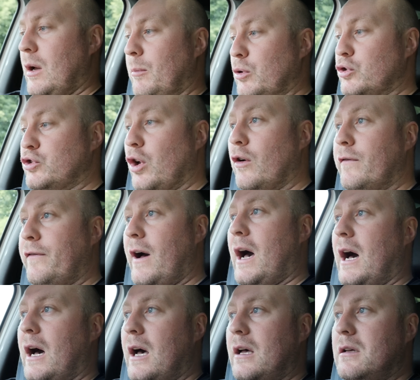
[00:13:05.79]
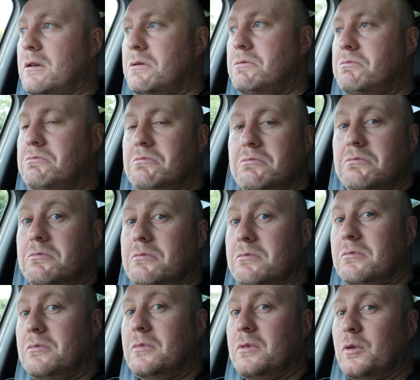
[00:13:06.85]
But so far,
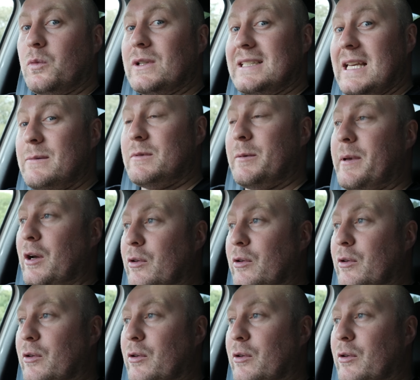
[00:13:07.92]
we seem to be